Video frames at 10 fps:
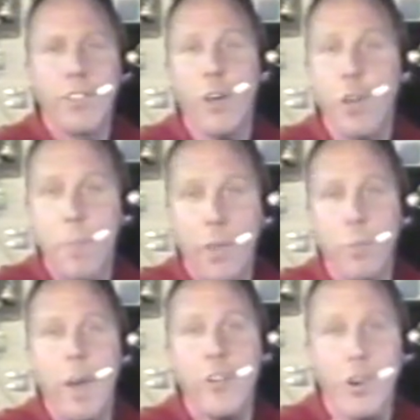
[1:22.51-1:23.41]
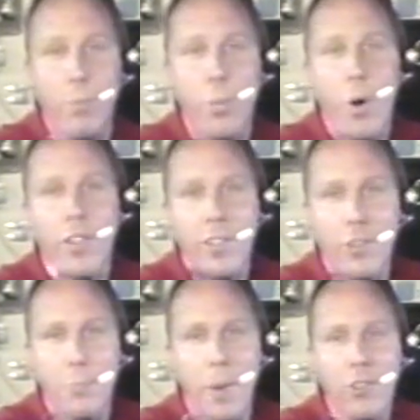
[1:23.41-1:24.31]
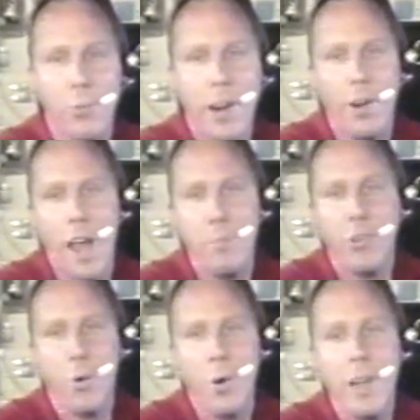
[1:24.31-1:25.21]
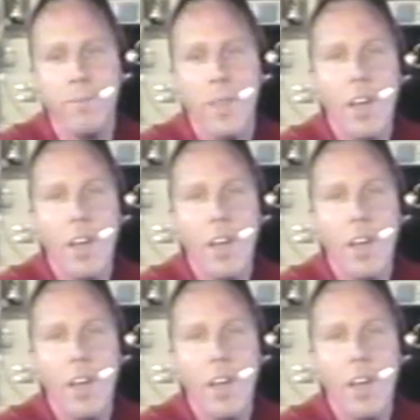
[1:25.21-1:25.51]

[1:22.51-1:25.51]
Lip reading: tell you about the major components of the Space Radar Laboratory,